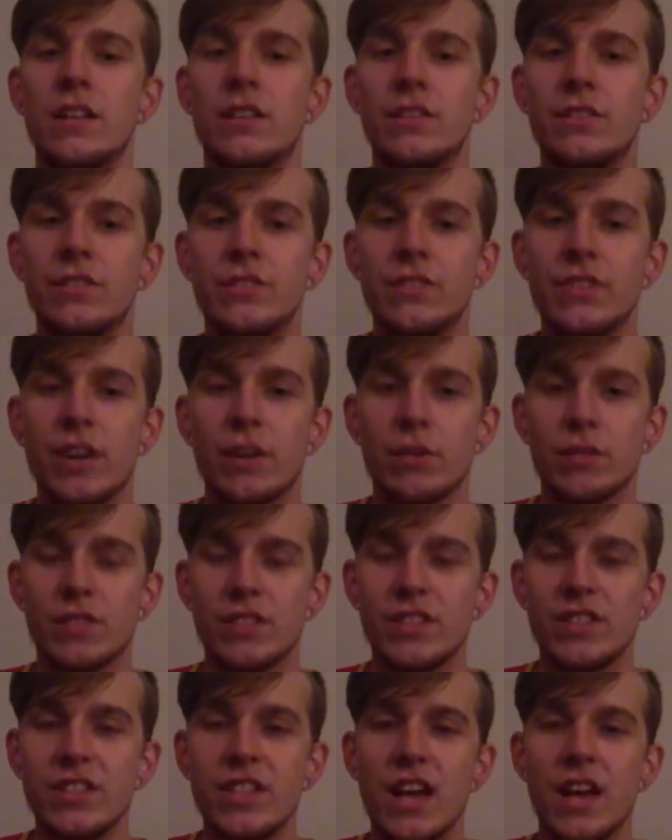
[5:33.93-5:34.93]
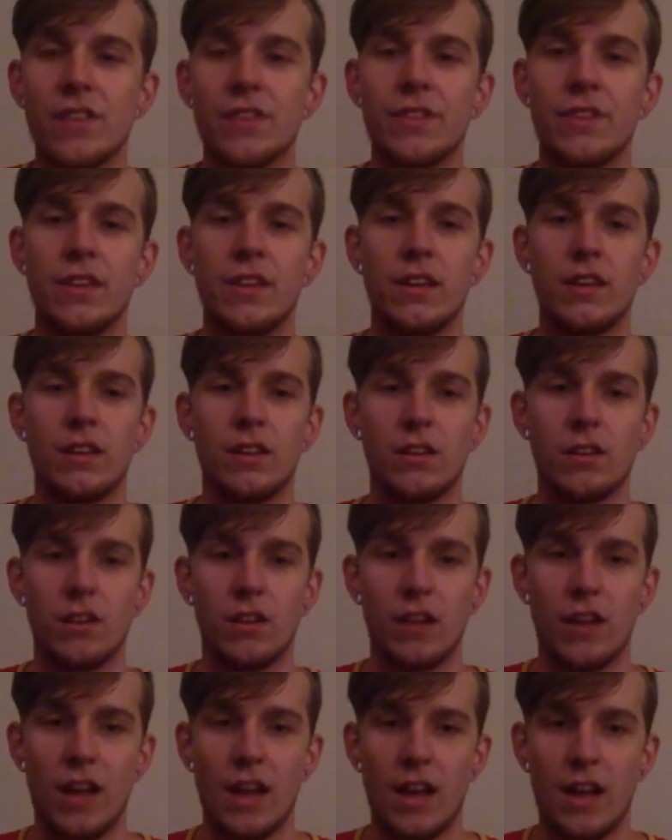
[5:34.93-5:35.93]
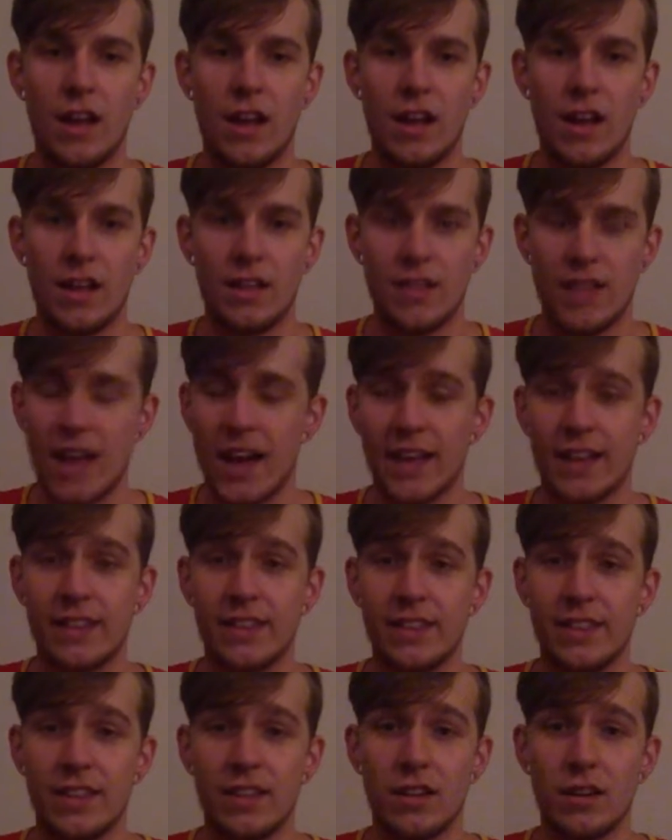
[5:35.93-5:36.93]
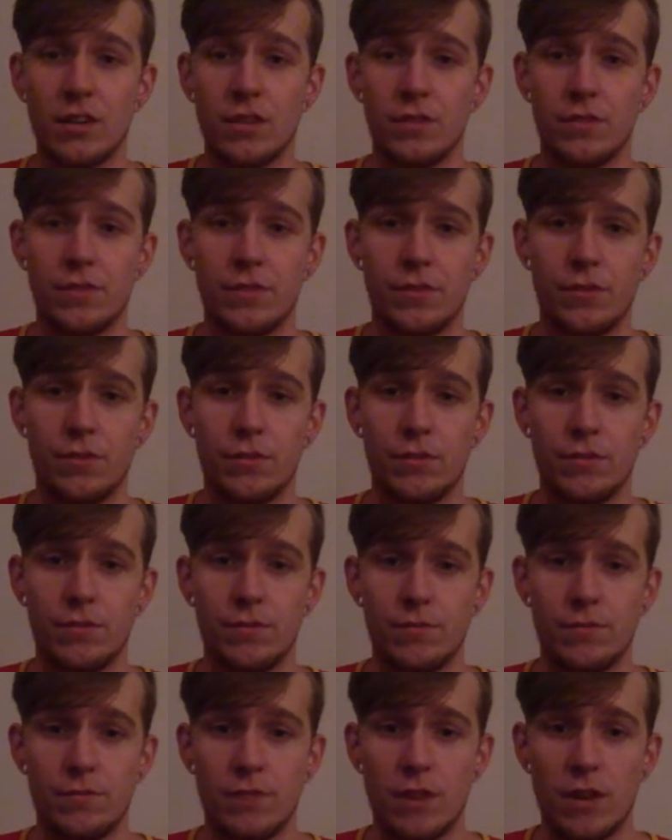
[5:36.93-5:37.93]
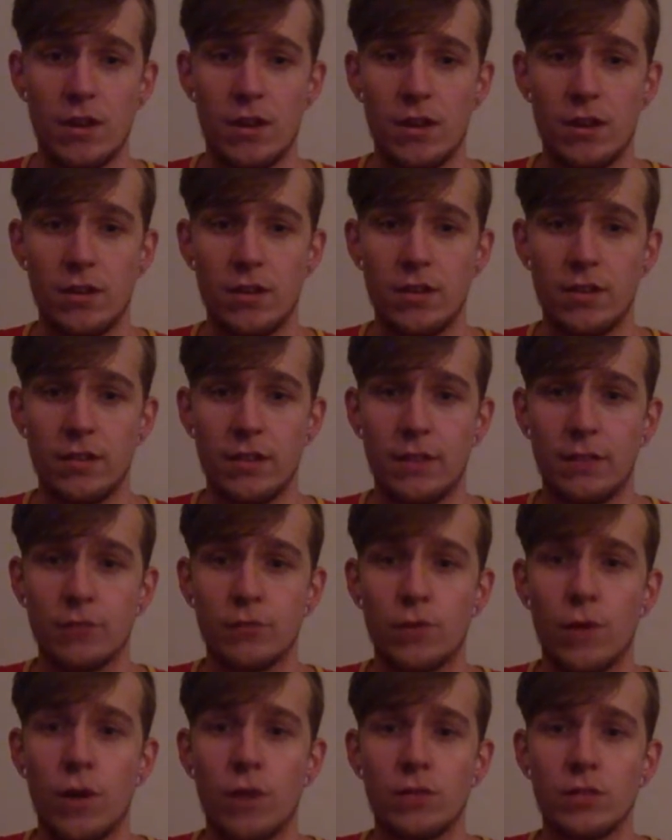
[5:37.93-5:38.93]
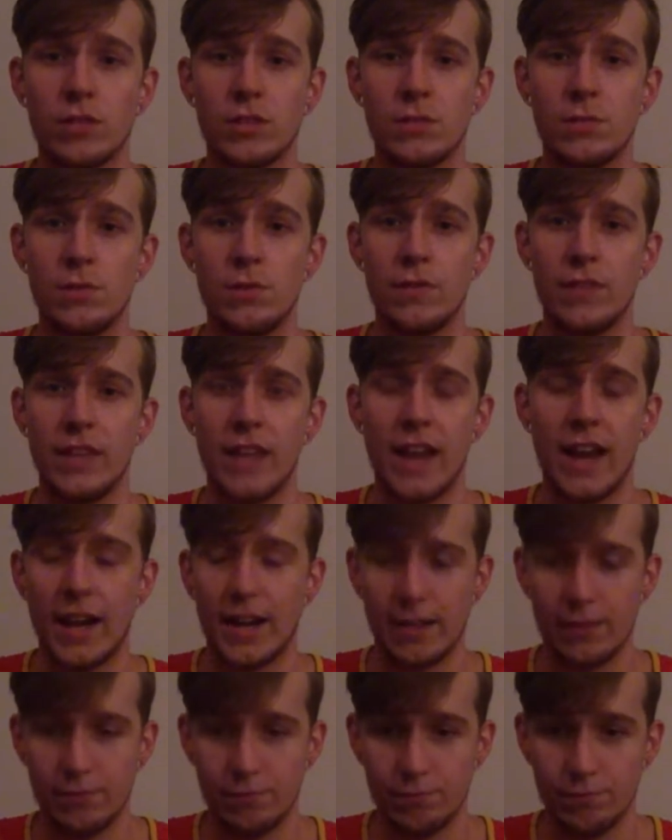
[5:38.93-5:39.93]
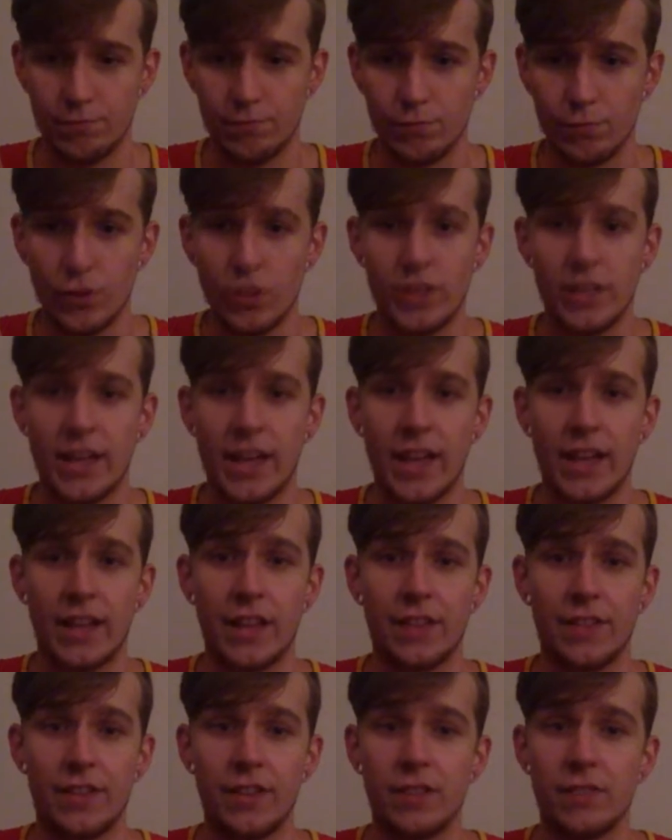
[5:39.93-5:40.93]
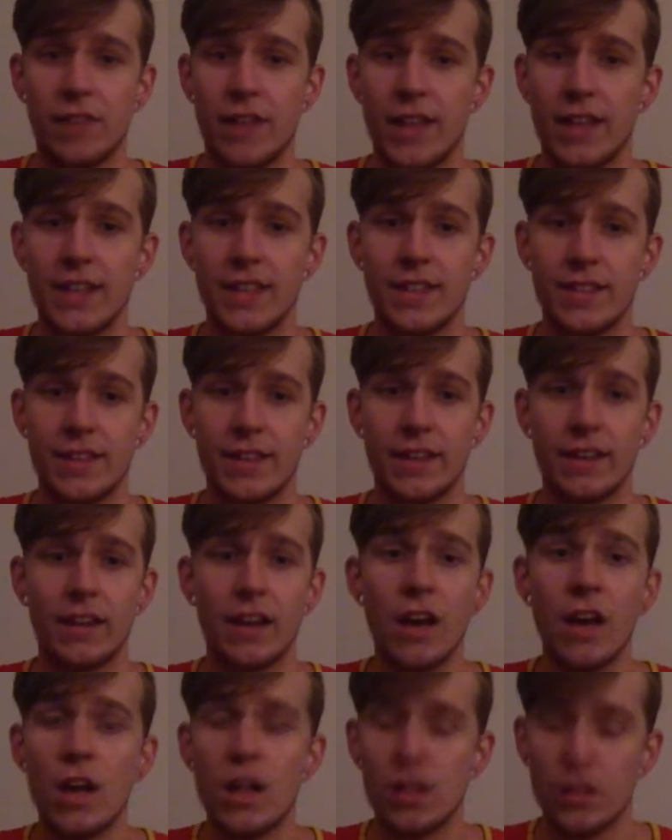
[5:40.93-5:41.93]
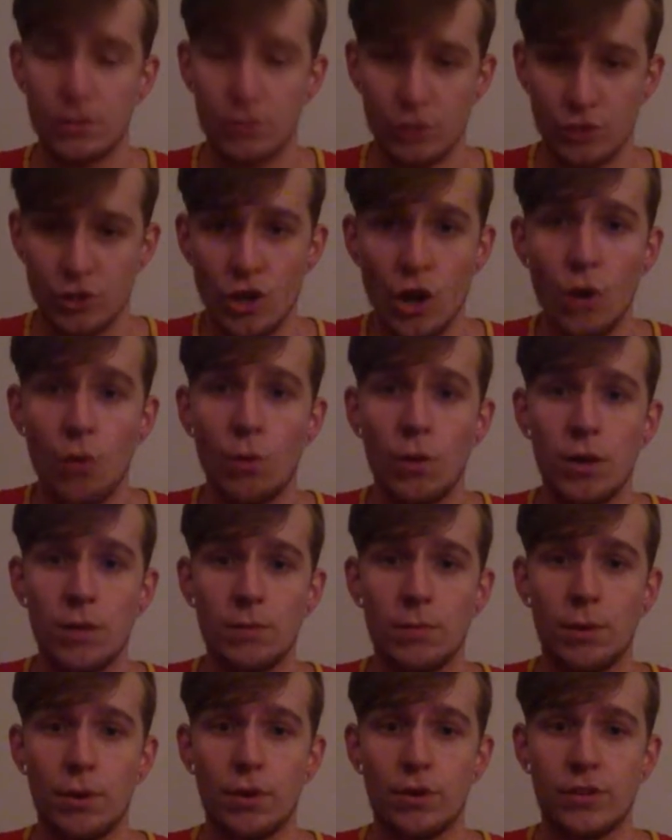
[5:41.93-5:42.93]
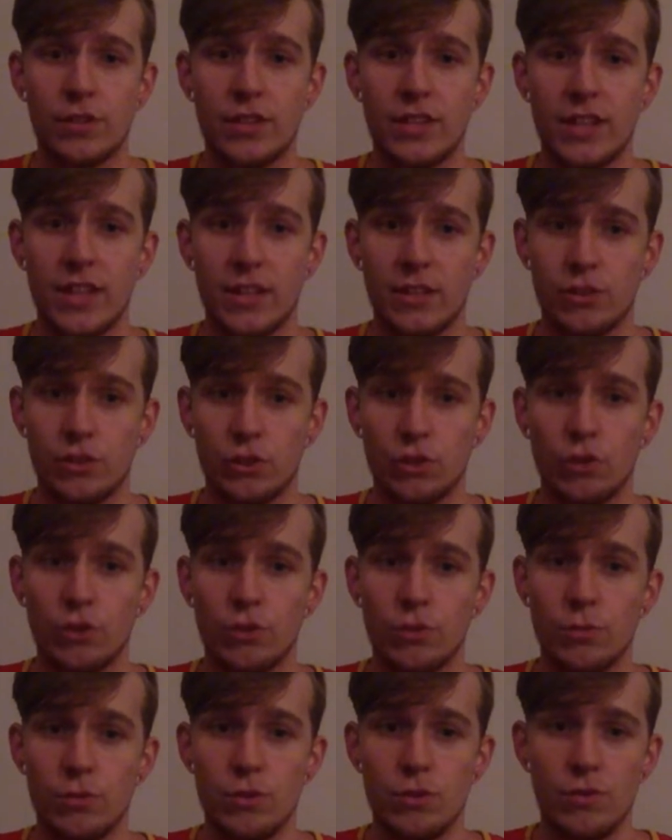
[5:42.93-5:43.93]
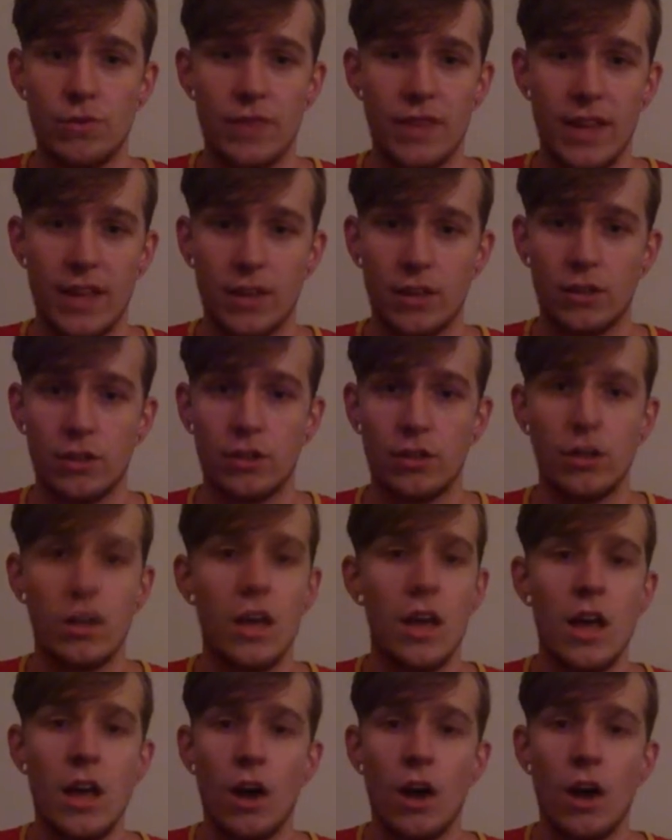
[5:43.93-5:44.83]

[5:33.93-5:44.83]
There was nothing that I could think of that was wrong with this movie. I really cannot think of anything. There was no one person that stole the movie at all.